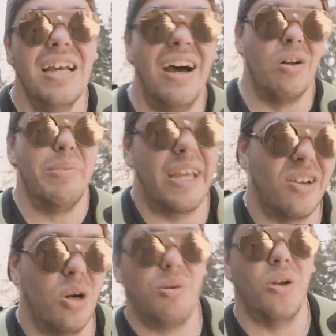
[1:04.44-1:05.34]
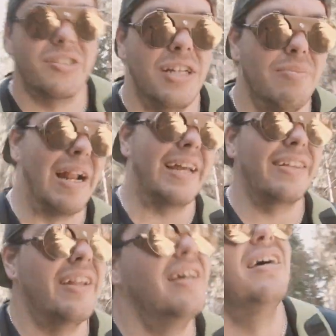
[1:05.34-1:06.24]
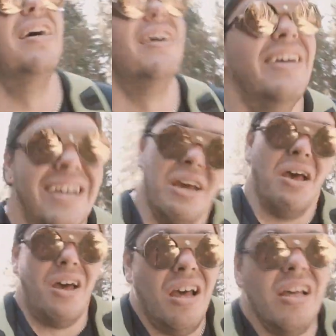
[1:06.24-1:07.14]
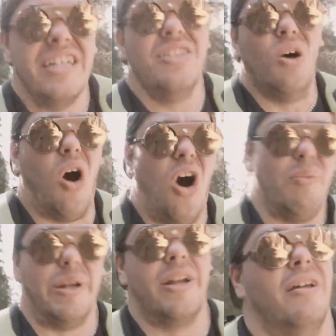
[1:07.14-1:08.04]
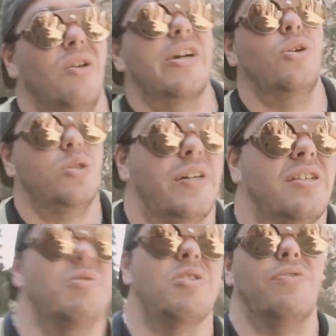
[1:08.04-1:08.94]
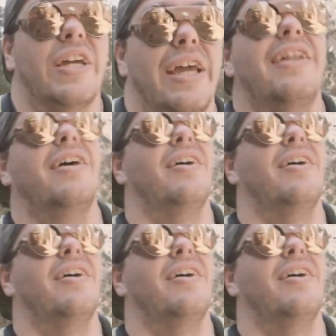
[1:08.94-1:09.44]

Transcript: how to make your GoPro look cinematic, then there's no harm in looking over some stuff again.